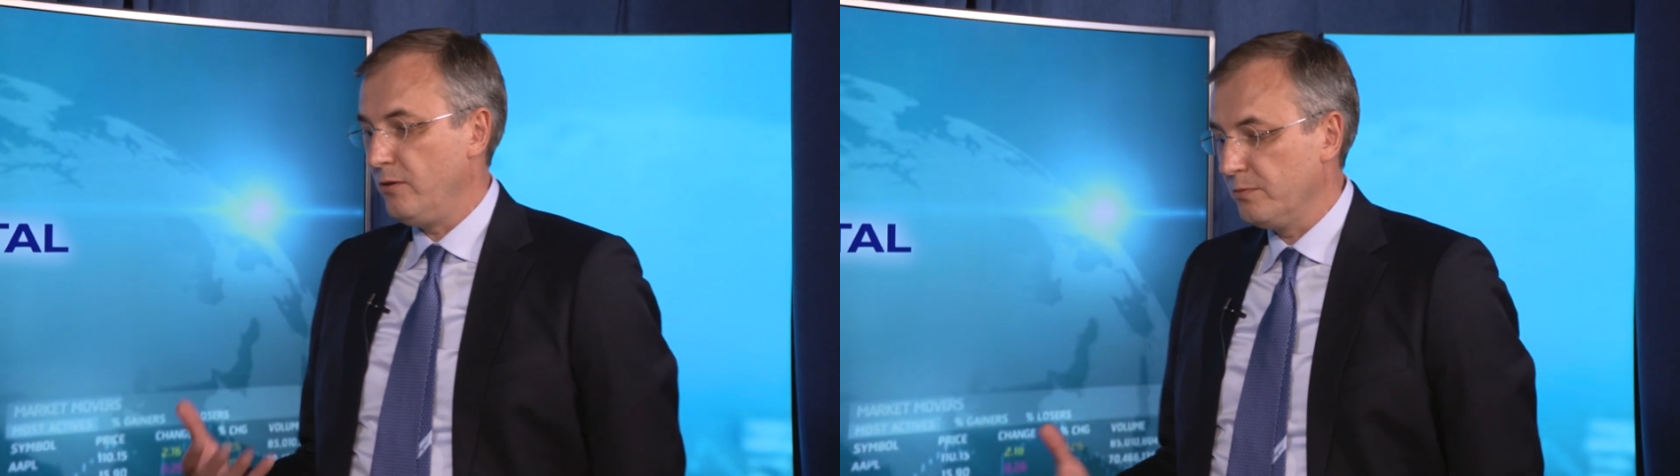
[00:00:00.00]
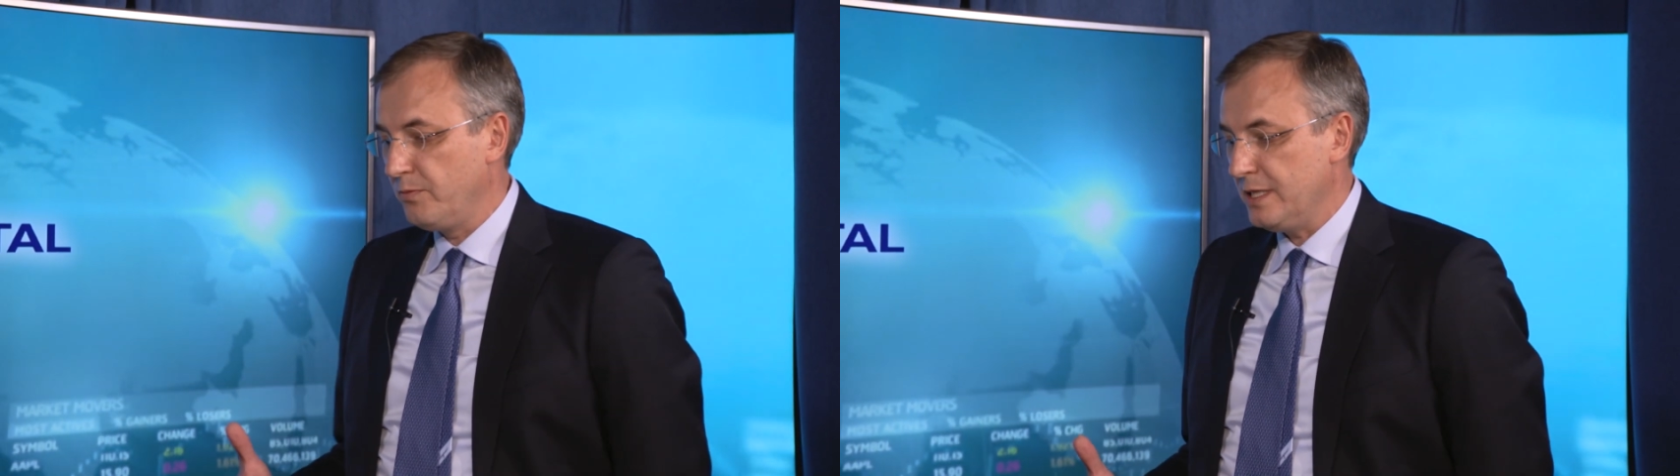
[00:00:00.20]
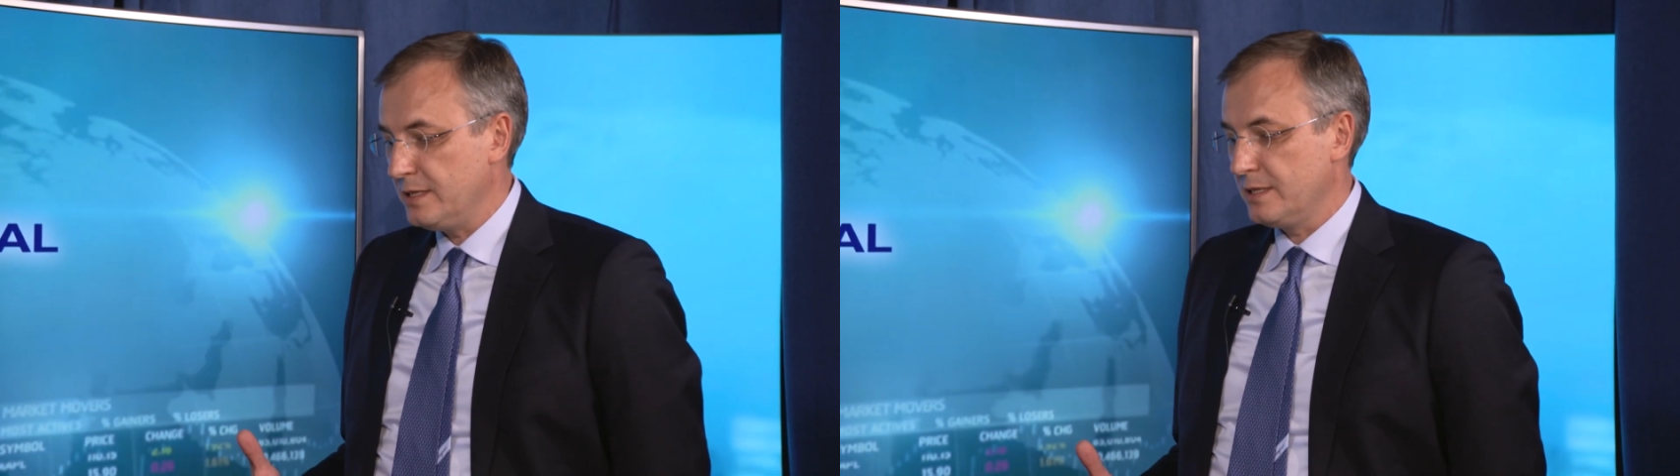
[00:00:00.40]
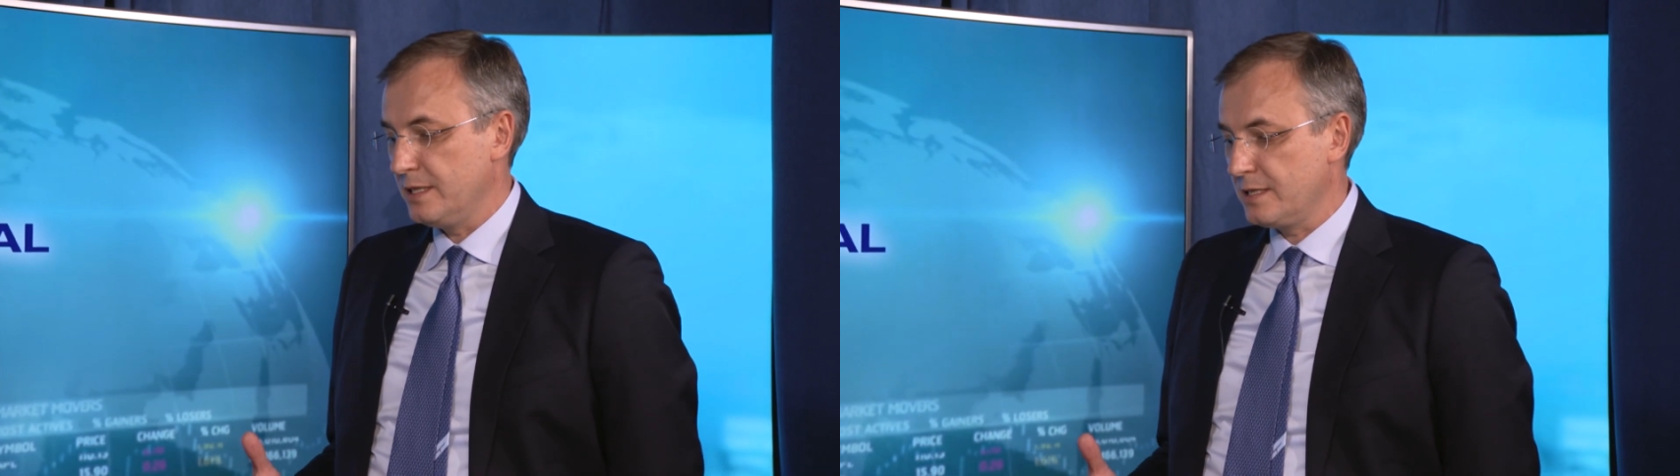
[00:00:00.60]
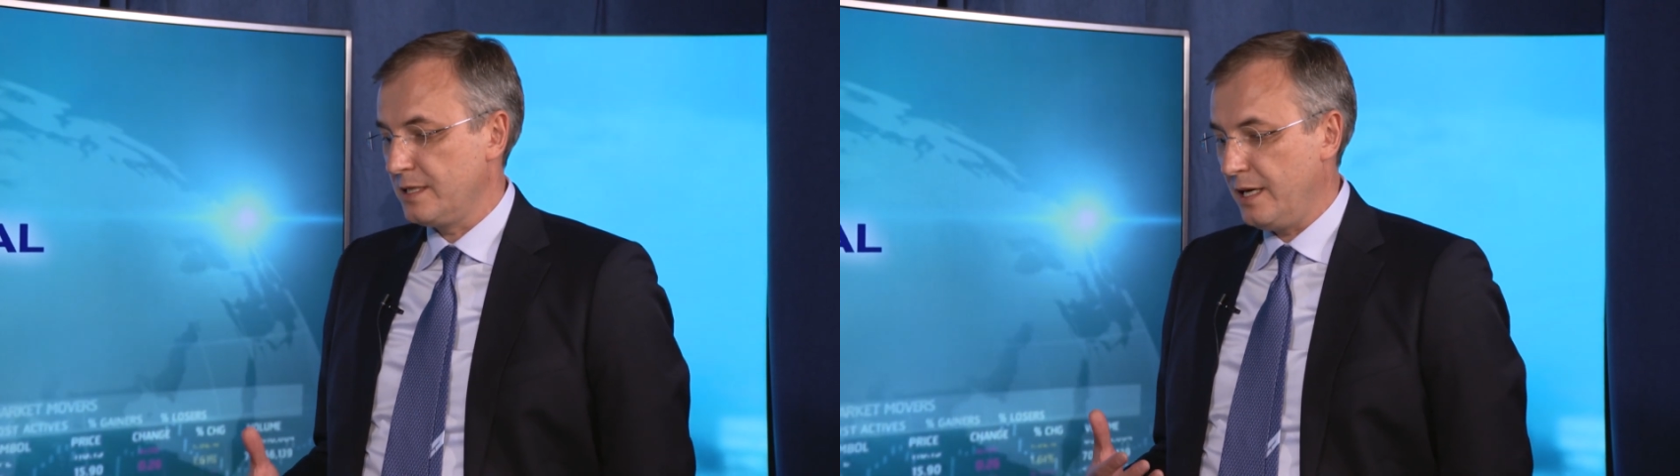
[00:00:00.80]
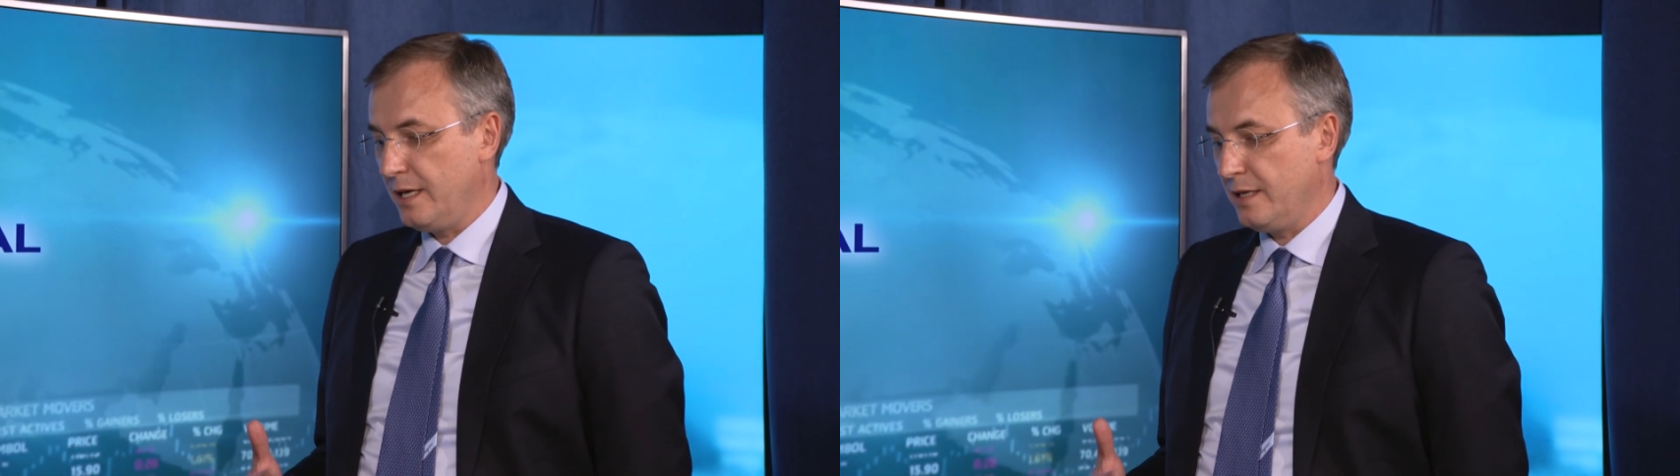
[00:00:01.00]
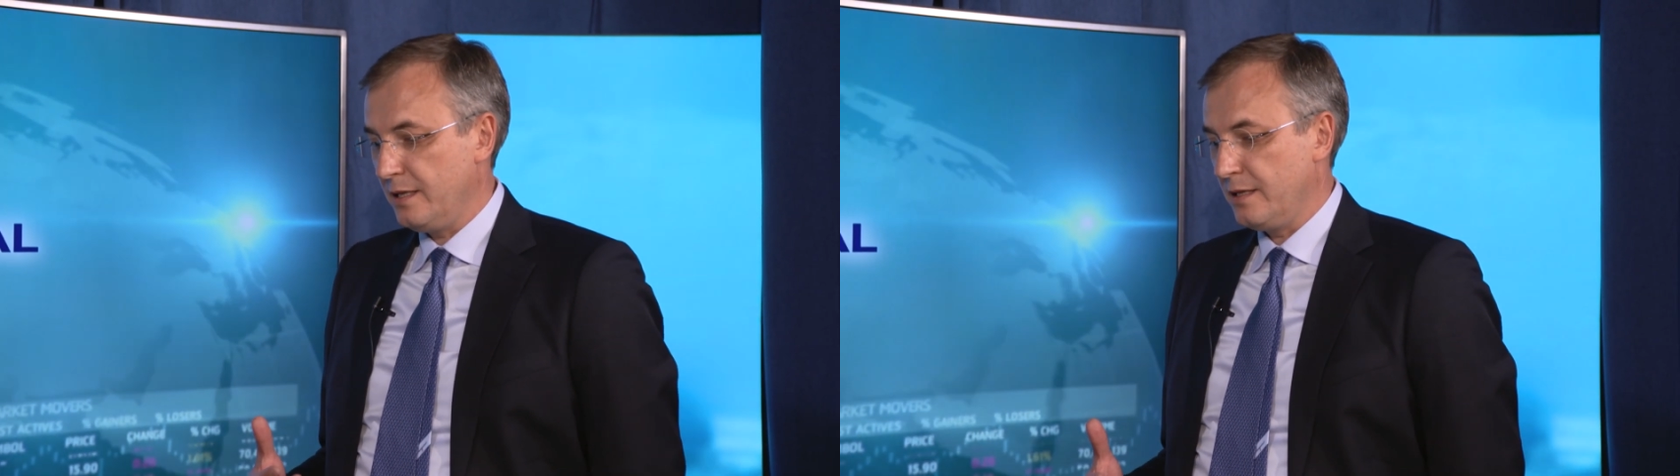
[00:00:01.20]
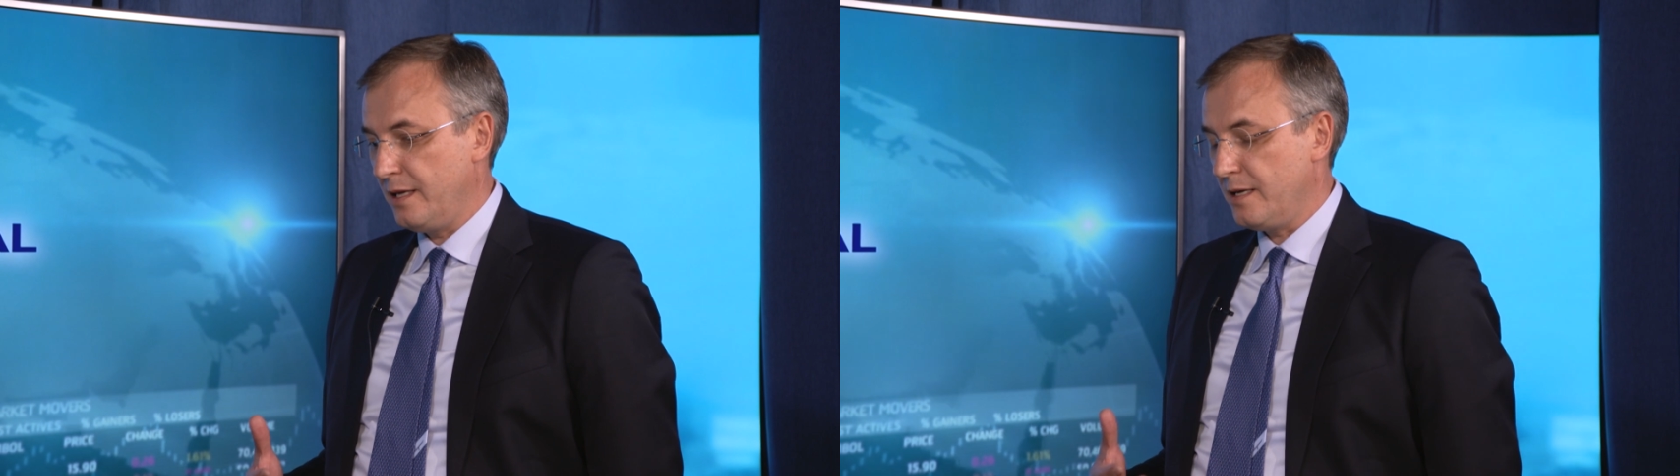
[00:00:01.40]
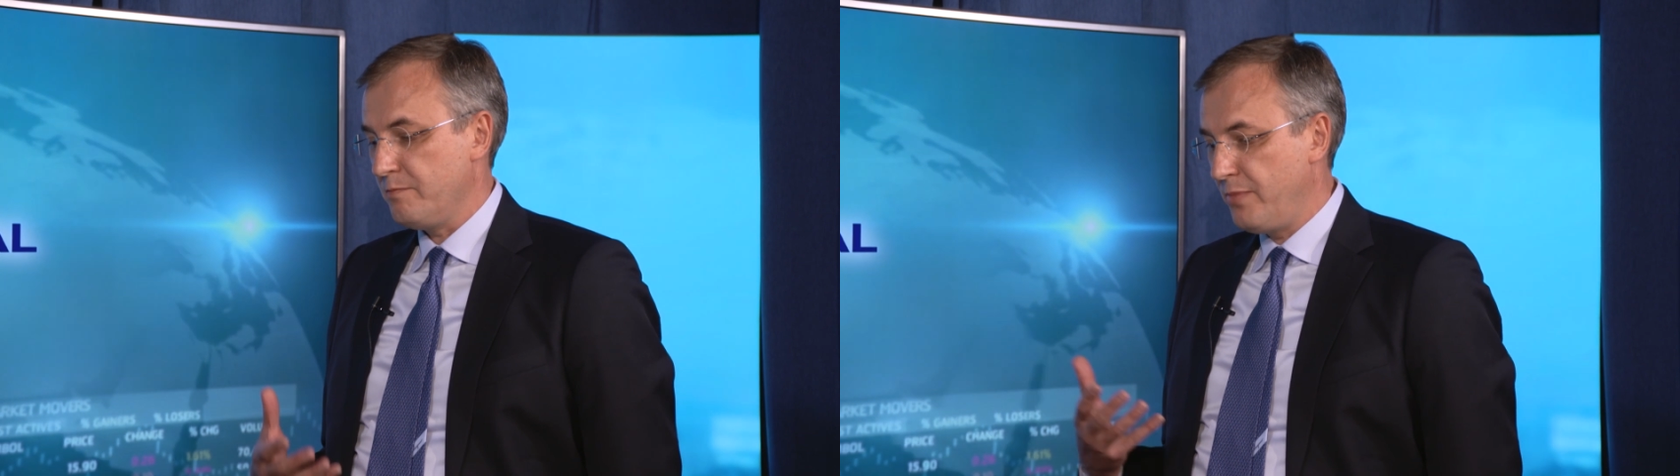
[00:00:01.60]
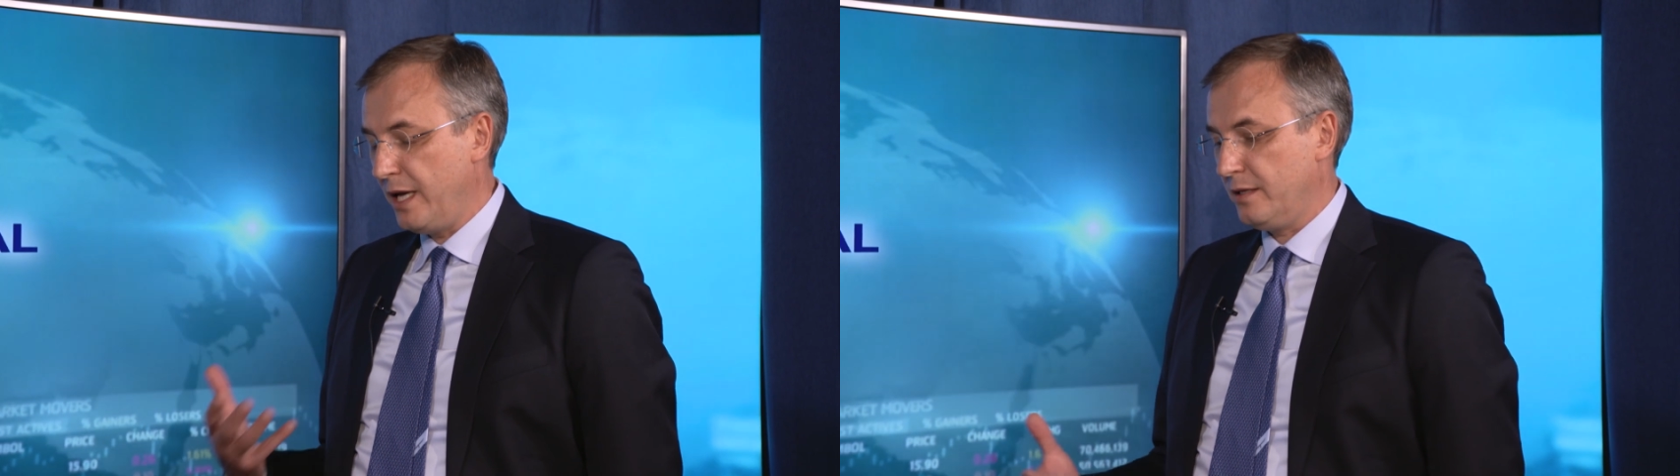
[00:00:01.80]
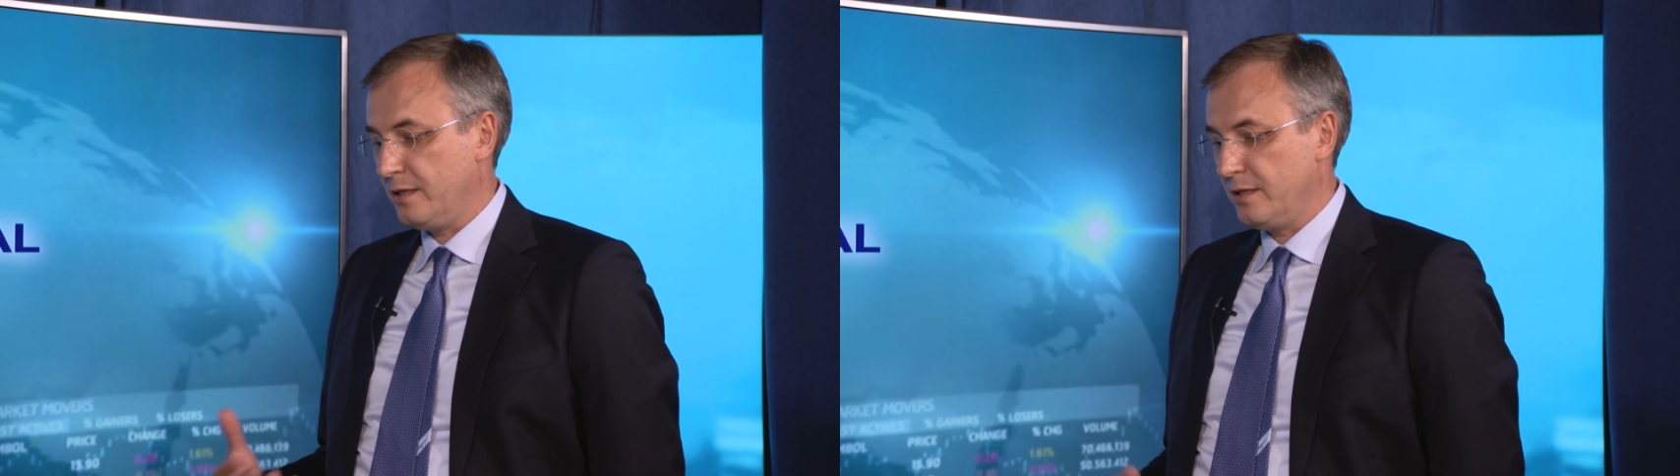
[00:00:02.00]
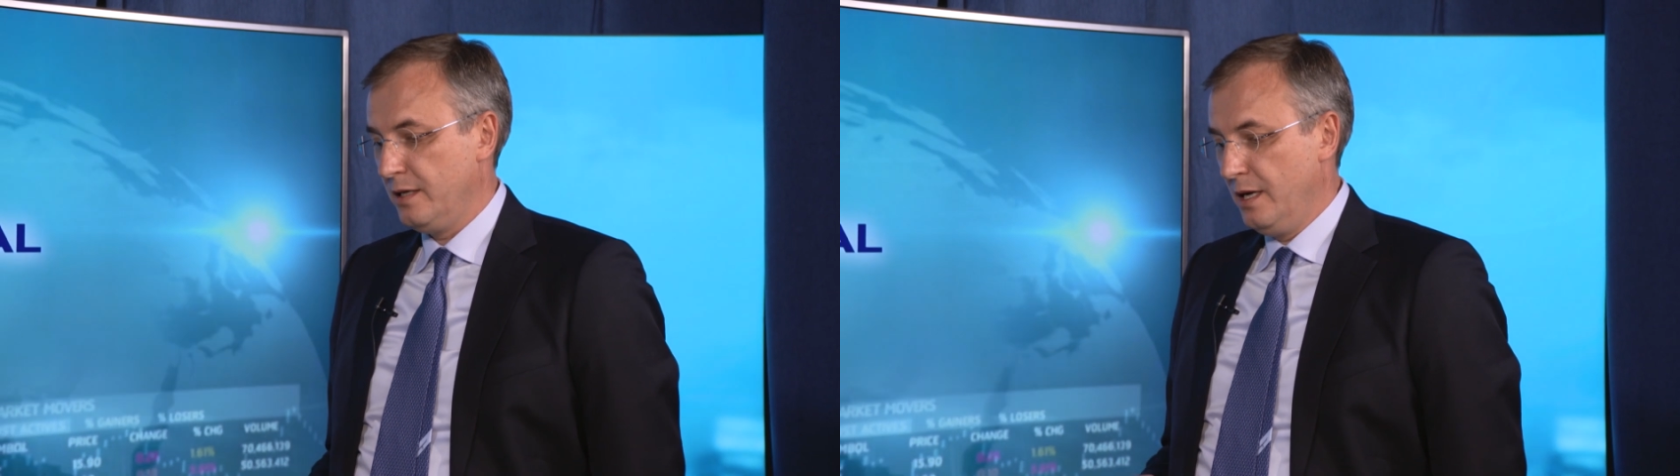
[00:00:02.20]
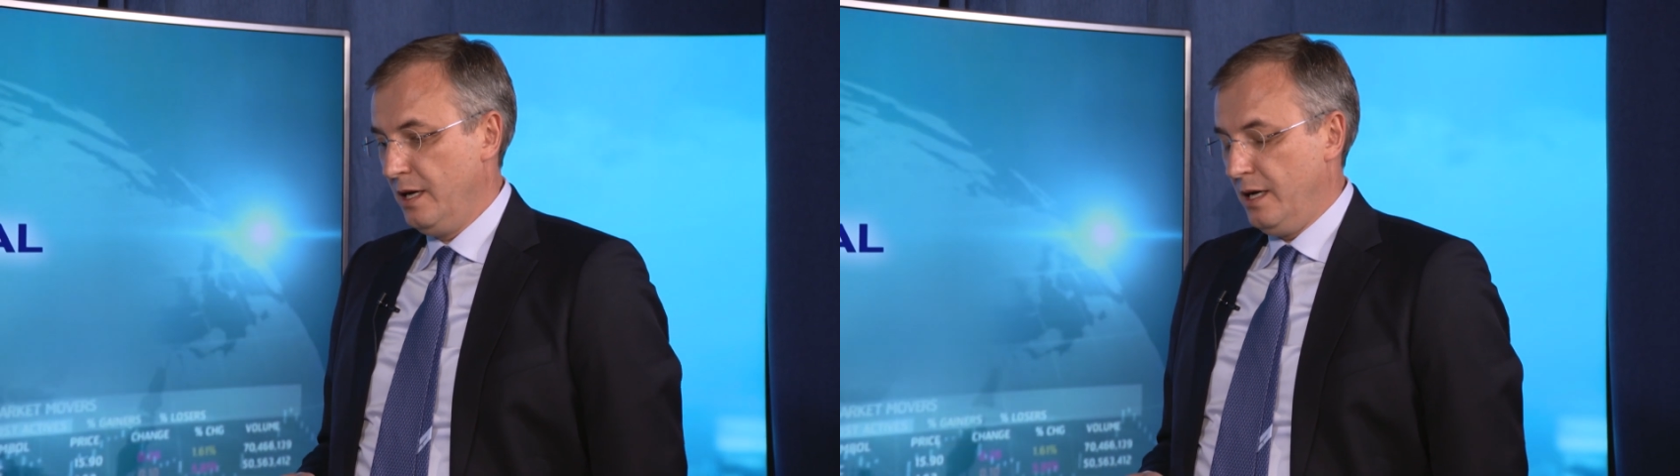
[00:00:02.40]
owned businesses they are better